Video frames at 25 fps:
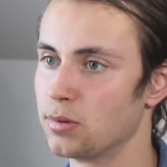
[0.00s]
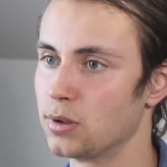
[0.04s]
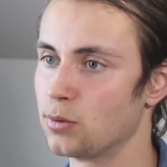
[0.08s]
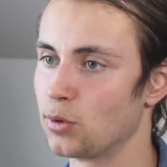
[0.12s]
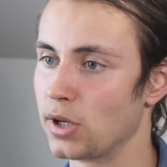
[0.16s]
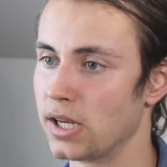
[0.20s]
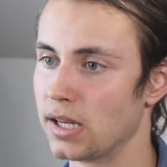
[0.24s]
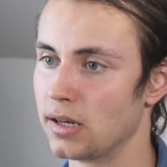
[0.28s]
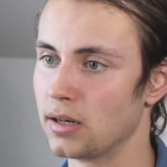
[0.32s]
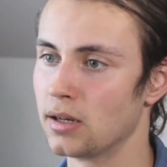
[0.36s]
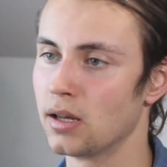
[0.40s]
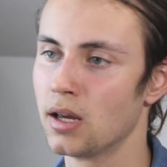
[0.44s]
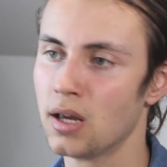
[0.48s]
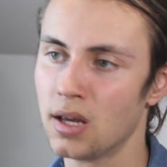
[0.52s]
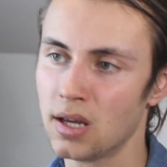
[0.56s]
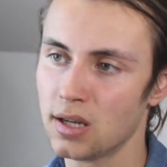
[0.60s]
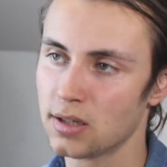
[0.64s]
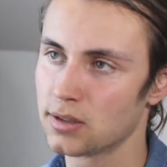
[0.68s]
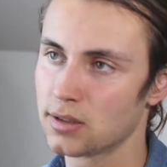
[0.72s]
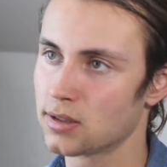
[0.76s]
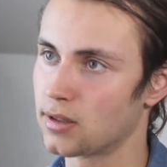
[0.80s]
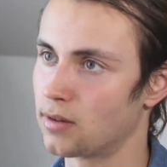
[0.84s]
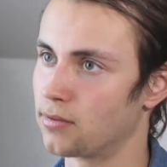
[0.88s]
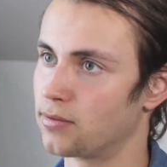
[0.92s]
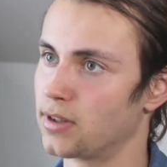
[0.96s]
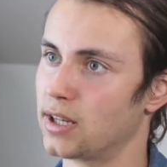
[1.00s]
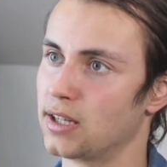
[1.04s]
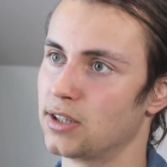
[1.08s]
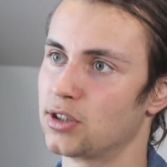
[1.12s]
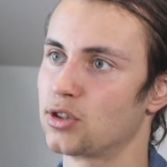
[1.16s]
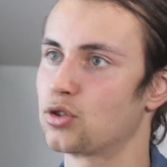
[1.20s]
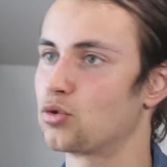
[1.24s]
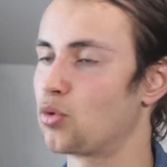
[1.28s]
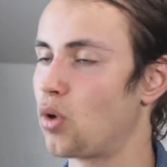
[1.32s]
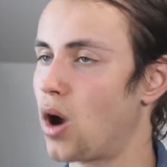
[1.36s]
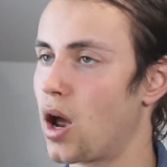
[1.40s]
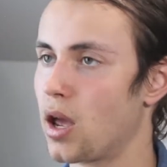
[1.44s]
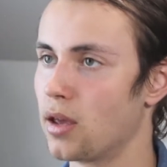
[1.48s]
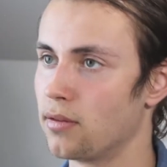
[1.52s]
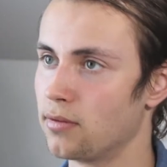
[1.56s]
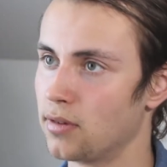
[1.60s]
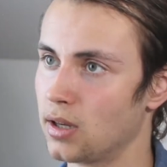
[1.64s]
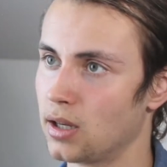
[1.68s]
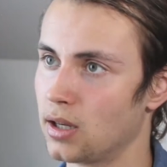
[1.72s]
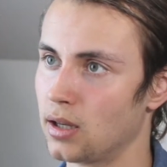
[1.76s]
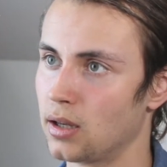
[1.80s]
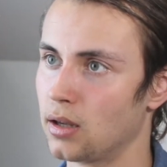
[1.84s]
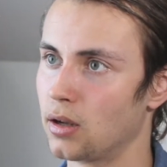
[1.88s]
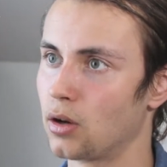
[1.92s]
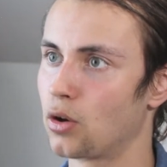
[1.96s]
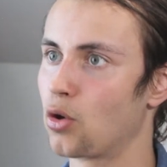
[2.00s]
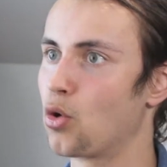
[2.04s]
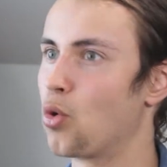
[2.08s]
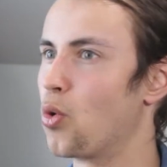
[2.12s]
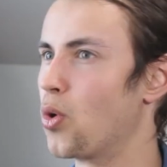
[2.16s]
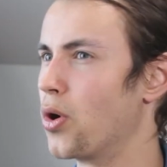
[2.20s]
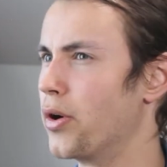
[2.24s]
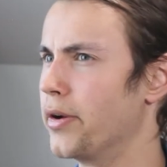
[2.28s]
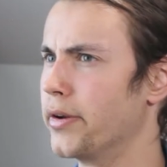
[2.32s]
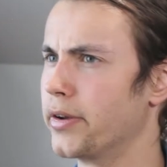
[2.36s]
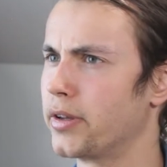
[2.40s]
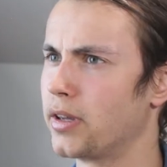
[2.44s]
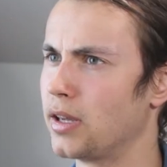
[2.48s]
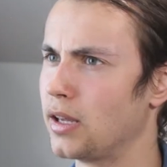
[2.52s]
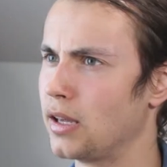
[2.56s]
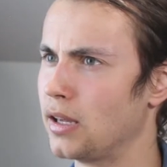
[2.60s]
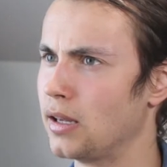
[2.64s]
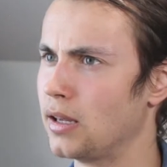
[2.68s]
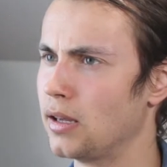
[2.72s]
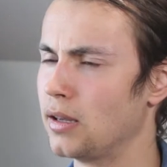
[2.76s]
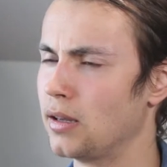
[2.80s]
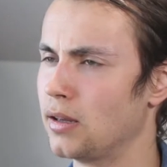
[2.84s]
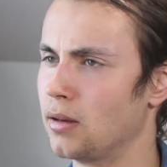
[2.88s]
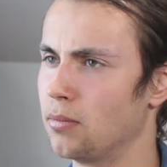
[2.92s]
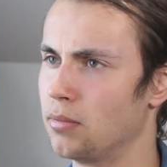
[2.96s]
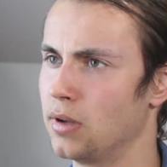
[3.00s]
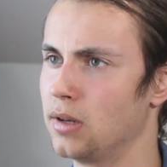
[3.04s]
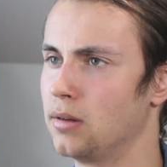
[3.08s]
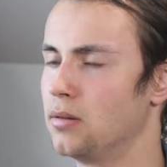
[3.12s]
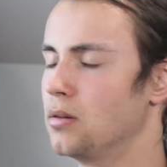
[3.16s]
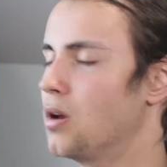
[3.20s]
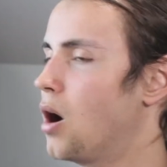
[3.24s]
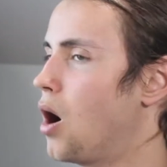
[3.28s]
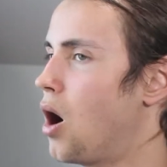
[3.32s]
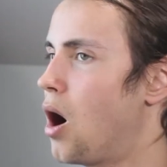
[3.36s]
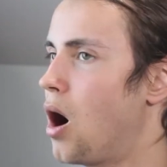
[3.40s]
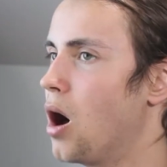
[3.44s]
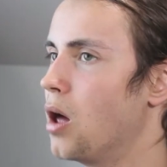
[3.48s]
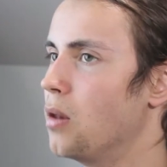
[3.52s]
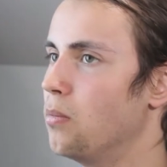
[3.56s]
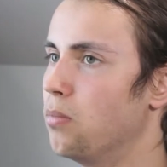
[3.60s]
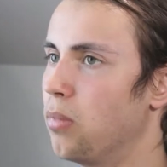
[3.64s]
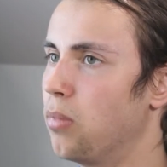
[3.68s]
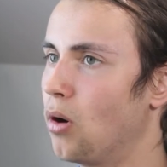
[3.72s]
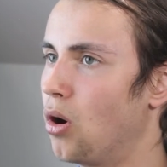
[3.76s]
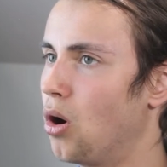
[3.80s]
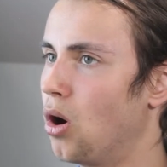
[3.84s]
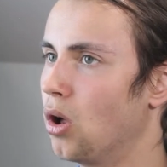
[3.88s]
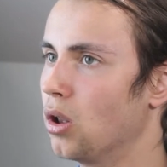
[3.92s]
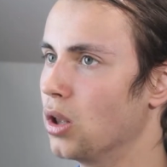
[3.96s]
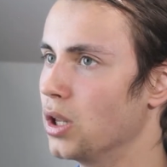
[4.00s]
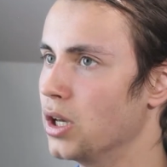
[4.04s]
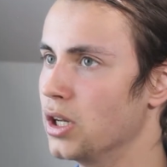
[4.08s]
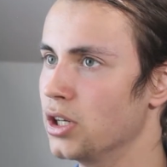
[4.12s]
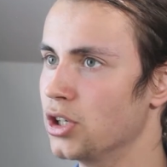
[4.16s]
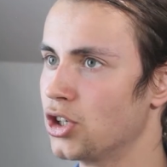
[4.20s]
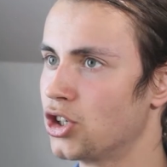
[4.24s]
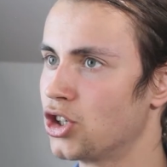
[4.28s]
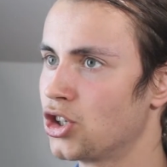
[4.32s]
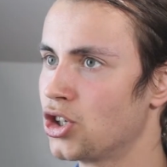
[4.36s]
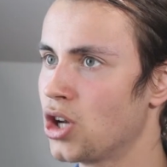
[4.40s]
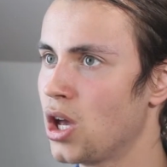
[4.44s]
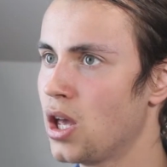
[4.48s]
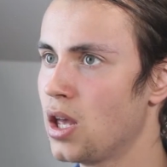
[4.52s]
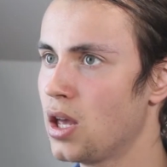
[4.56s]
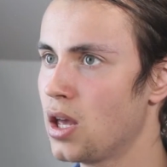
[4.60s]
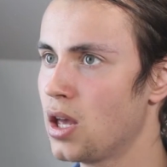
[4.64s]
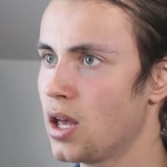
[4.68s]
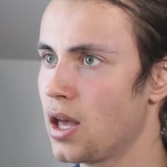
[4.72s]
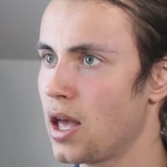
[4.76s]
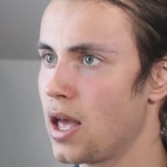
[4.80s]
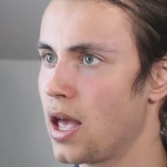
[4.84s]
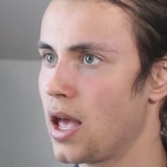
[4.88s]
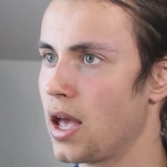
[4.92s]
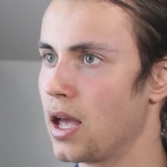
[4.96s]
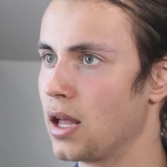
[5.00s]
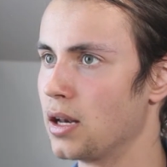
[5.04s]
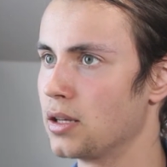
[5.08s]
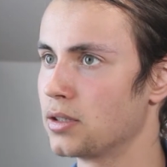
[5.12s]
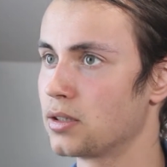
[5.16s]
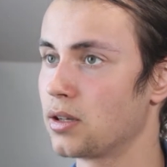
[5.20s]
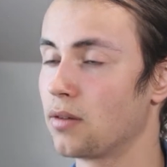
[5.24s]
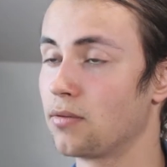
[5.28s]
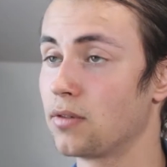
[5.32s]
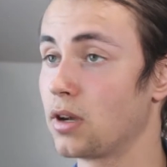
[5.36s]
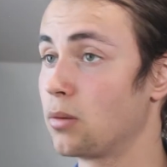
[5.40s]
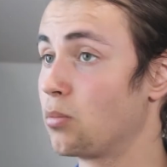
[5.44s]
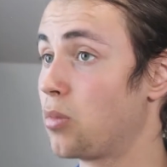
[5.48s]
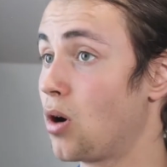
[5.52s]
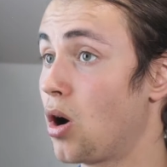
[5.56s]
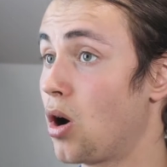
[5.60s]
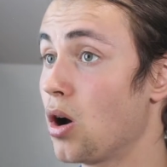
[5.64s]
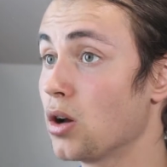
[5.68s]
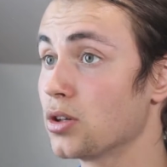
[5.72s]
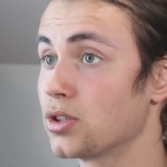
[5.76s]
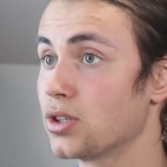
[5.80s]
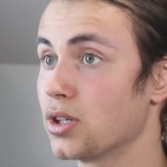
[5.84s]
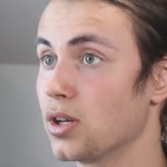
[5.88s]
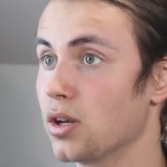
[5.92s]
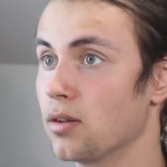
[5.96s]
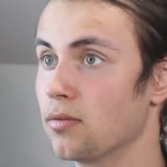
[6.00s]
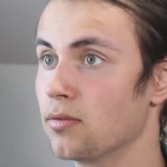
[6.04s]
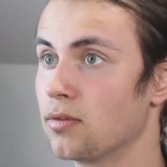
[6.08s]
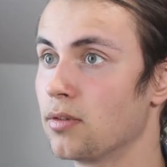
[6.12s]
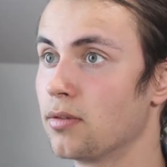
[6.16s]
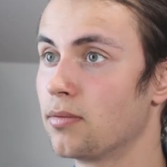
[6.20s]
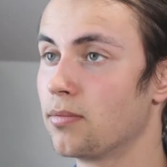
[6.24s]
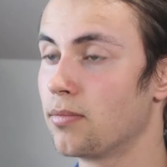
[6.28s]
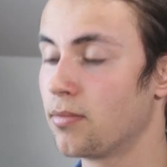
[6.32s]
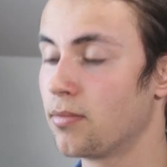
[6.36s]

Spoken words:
between something striving, quirky, a bit oddballish, and something positive.